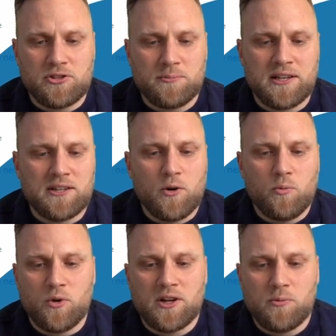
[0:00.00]
depending on
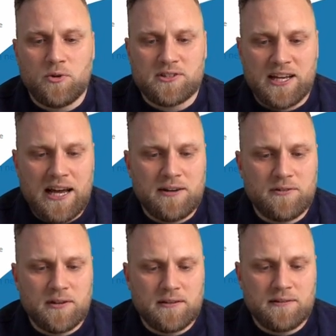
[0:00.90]
what I want to have.
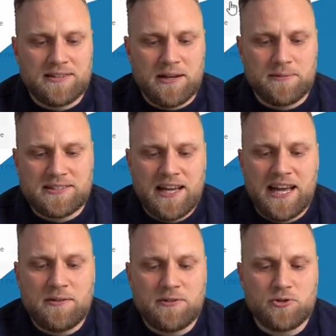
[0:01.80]
That means I
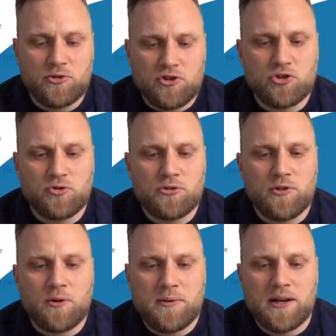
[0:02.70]
have a few to choose
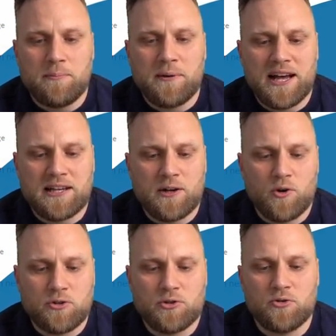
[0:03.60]
from, but I can also